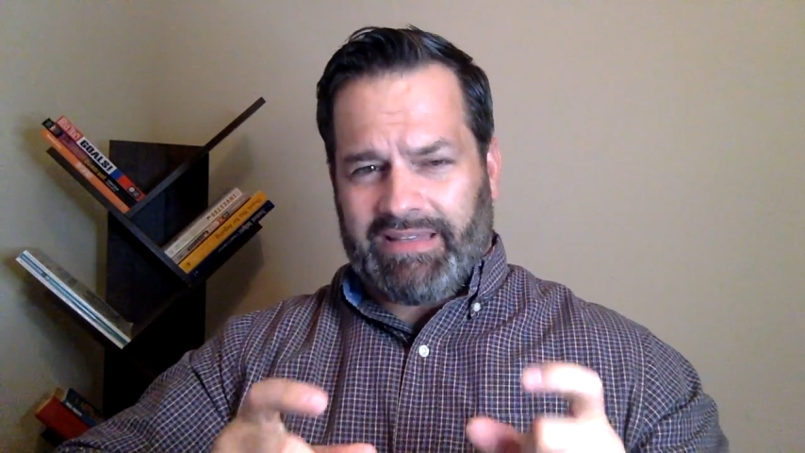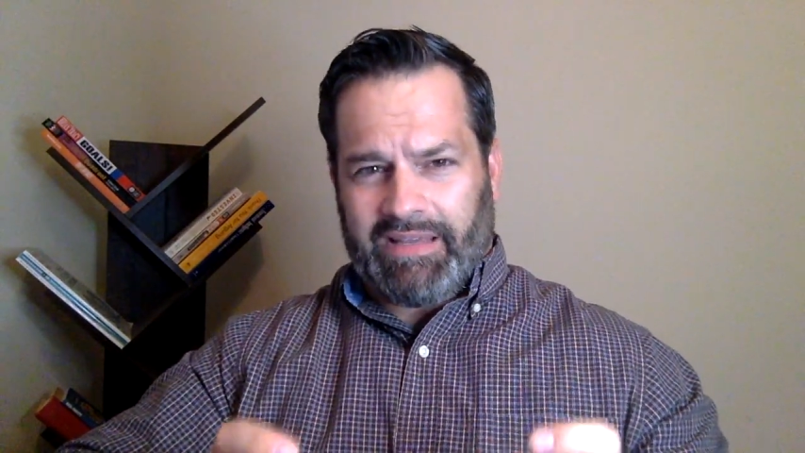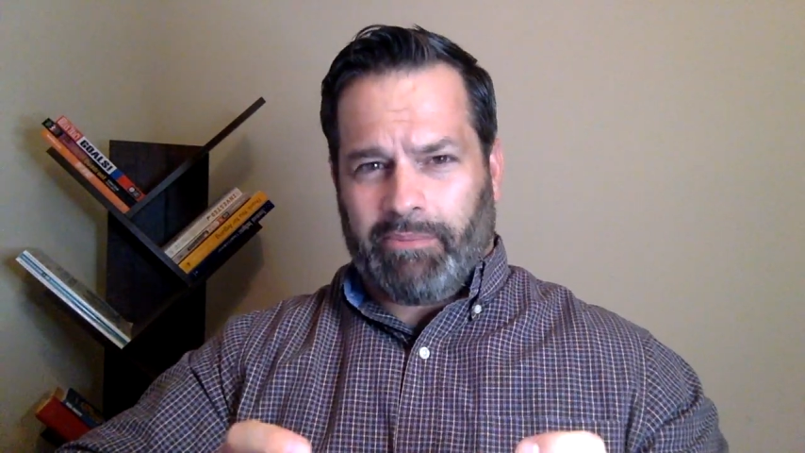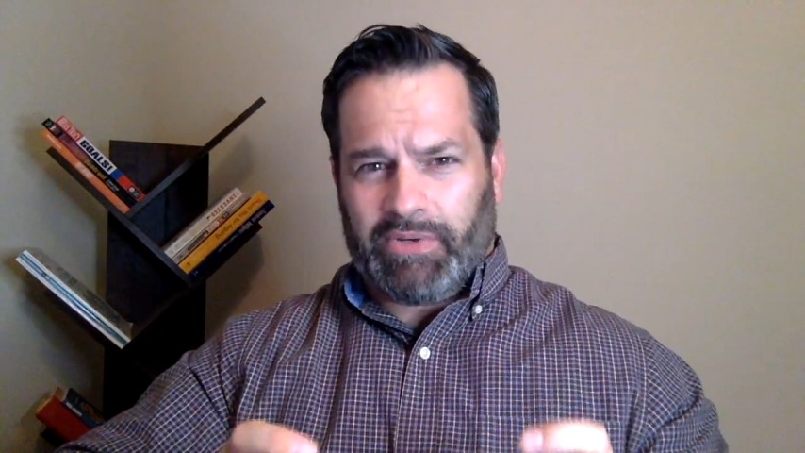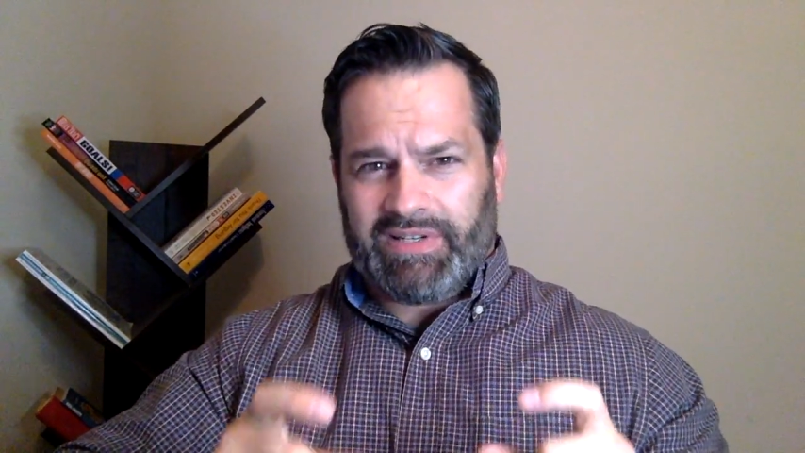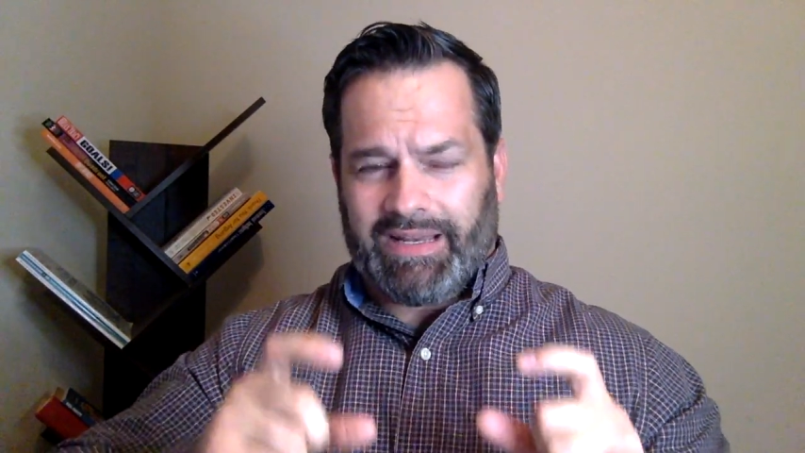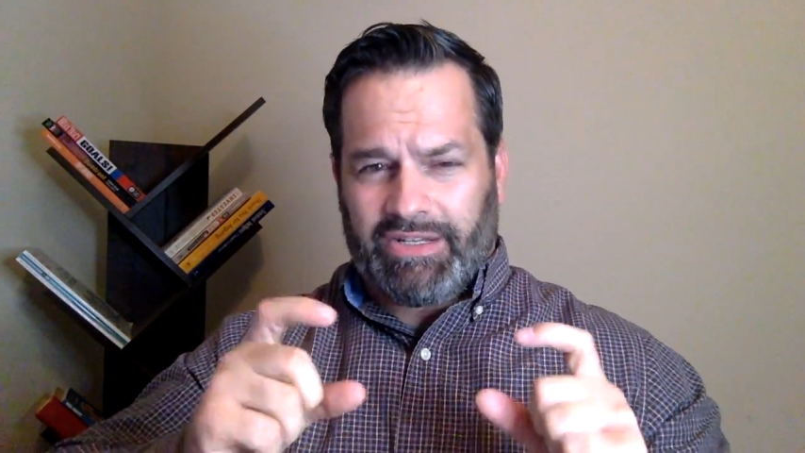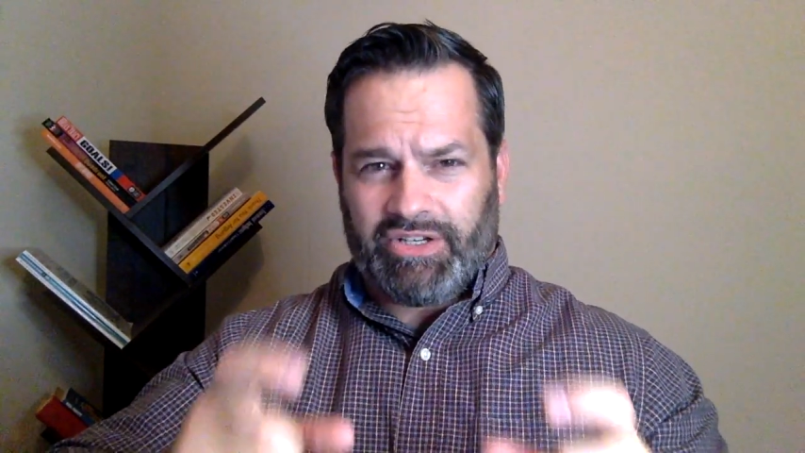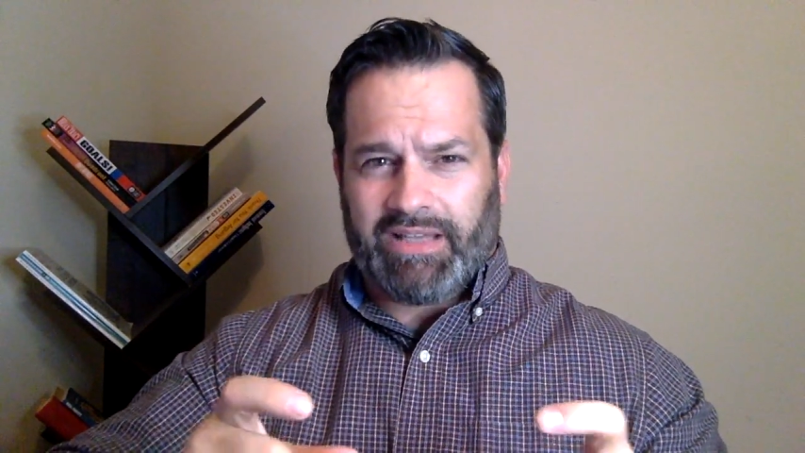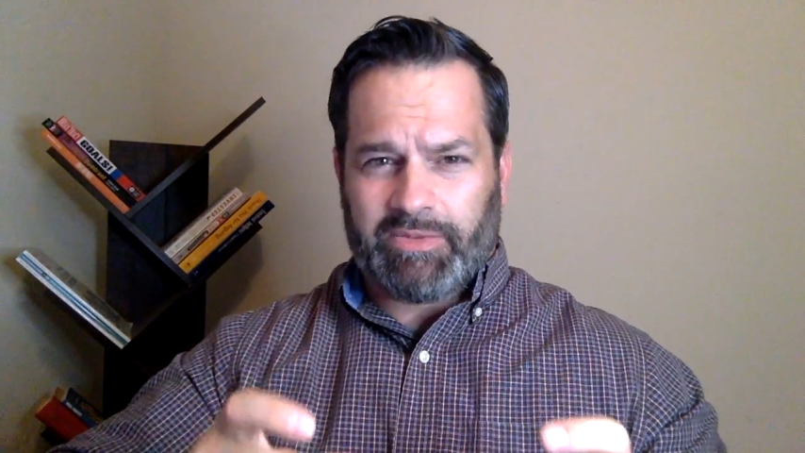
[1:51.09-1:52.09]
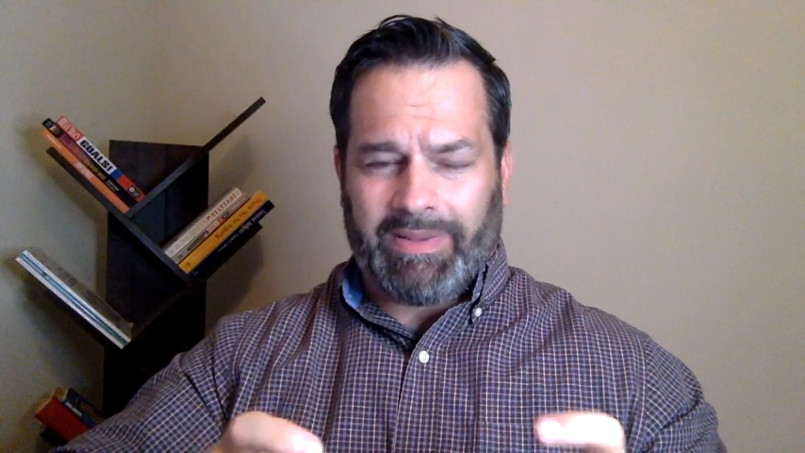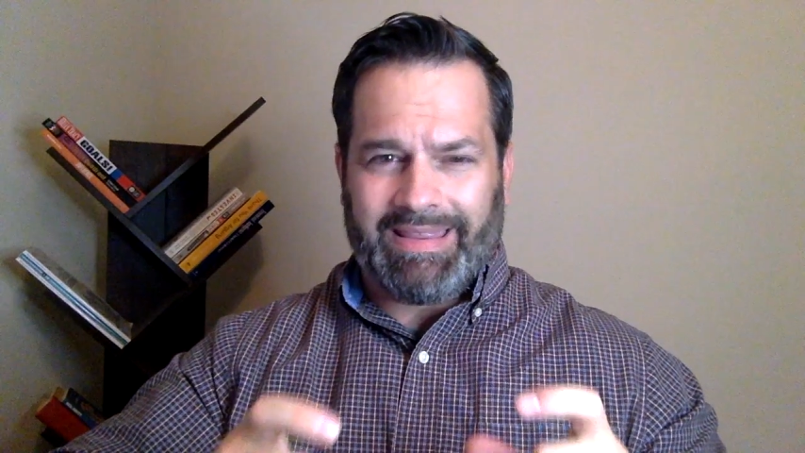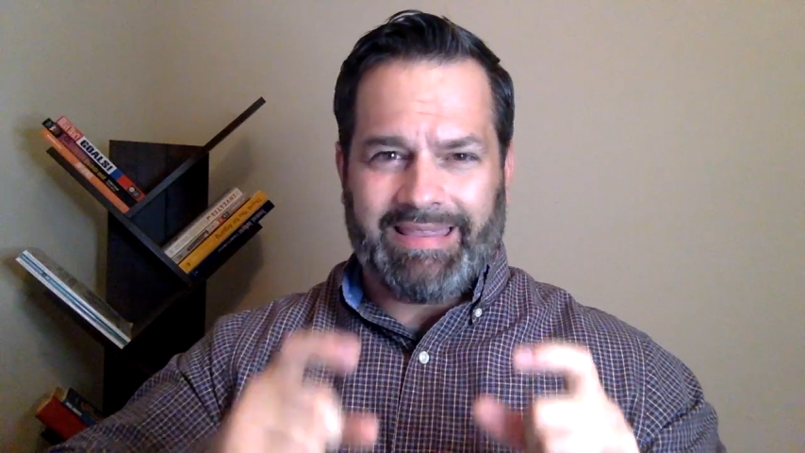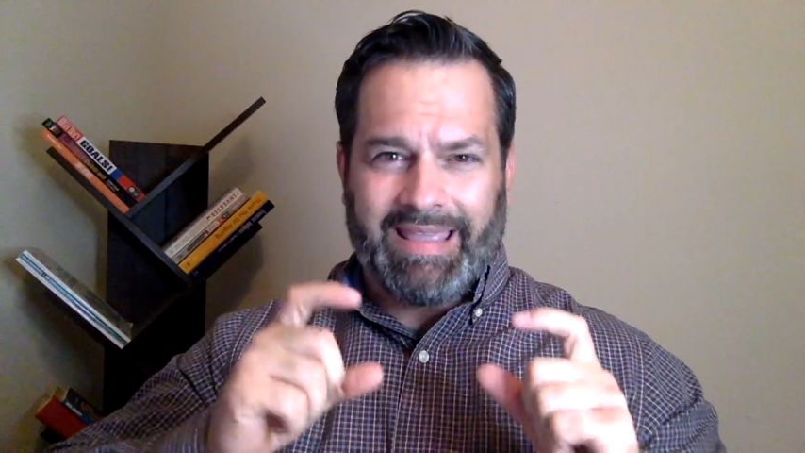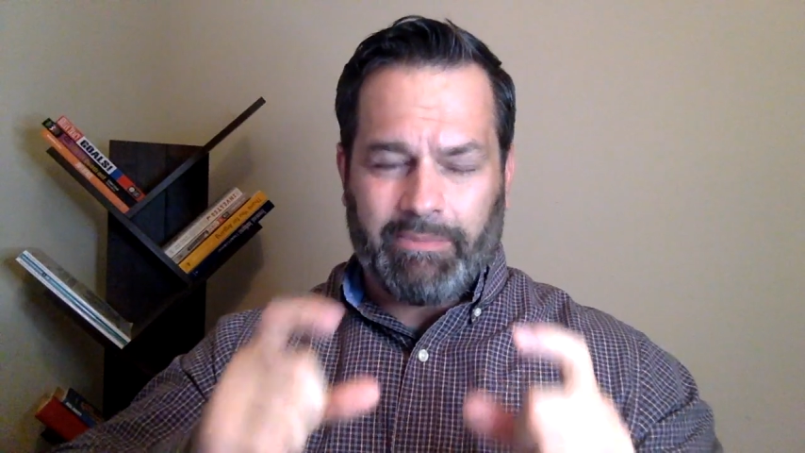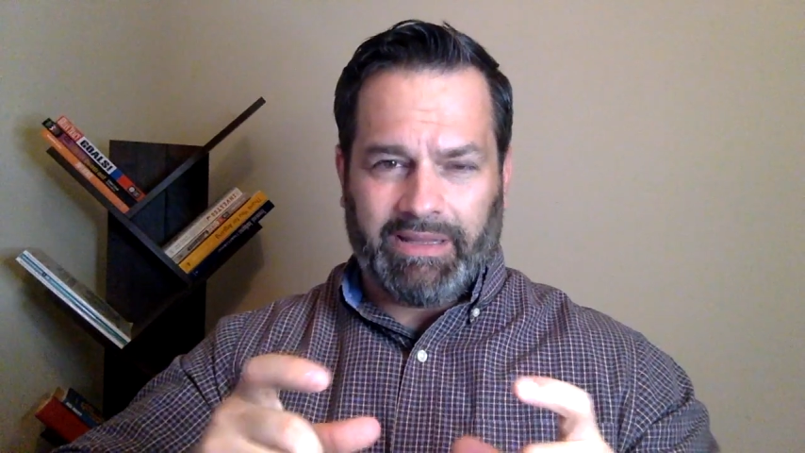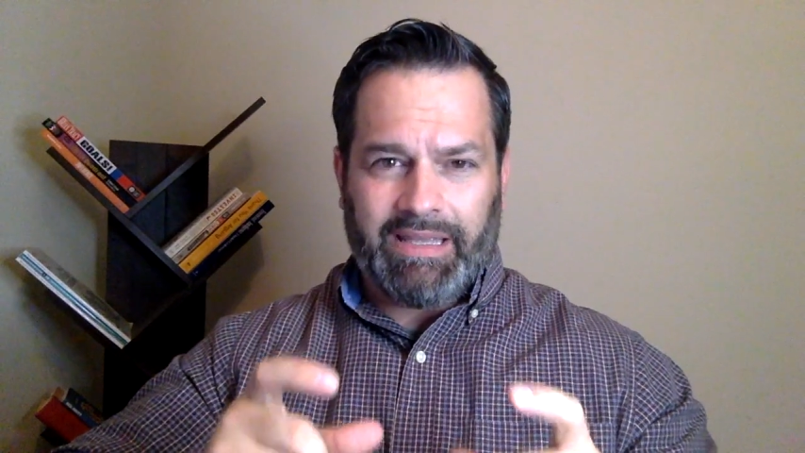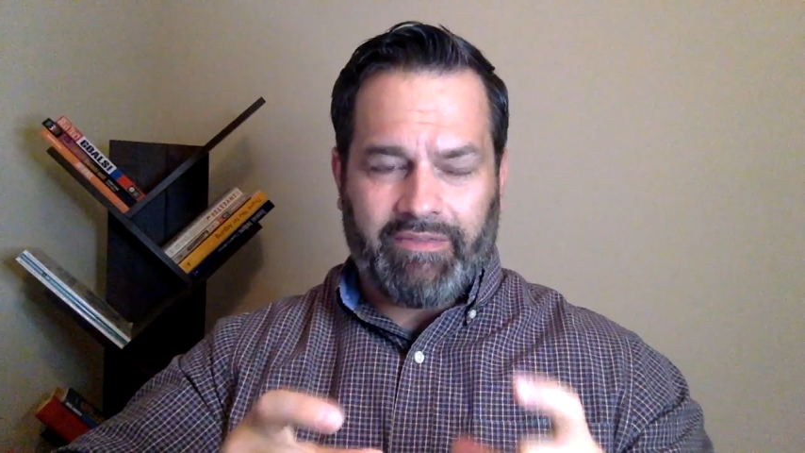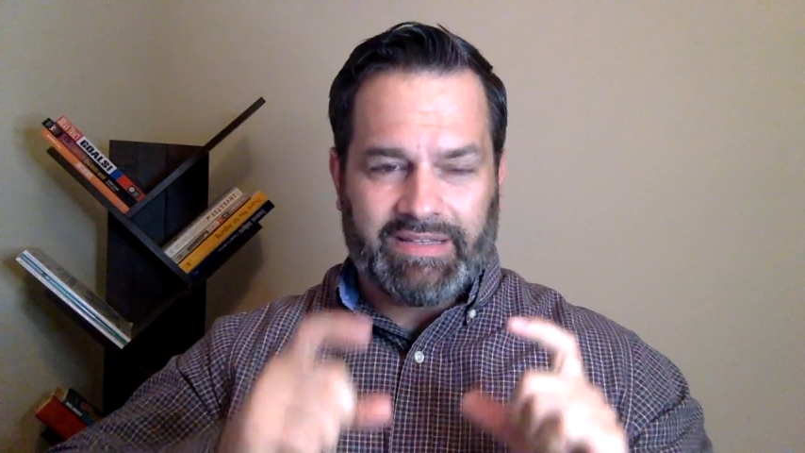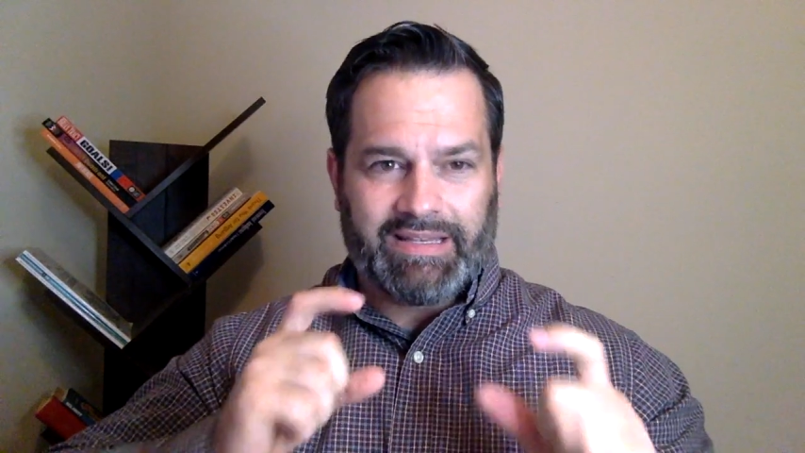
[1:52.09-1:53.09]
10% adjustment that they
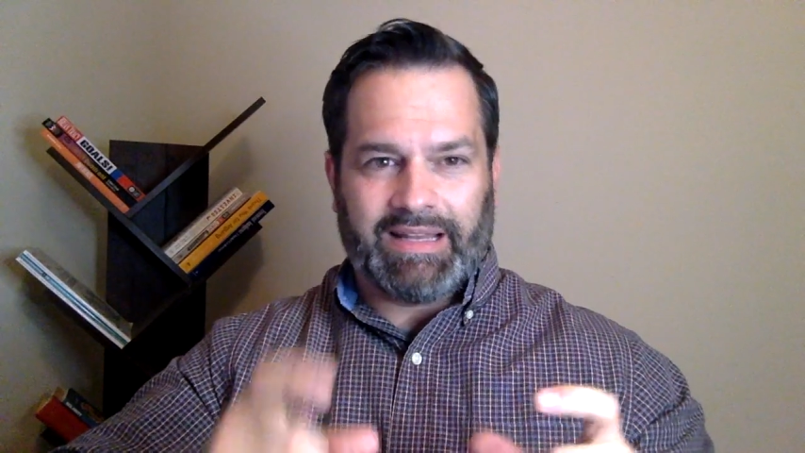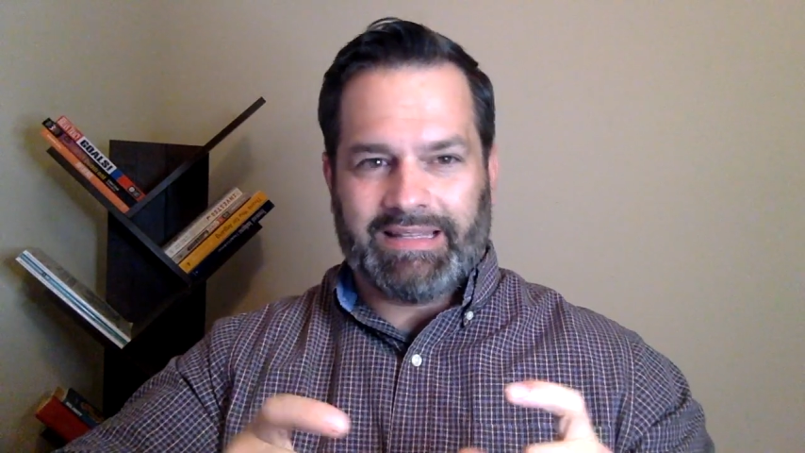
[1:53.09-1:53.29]
believe is going to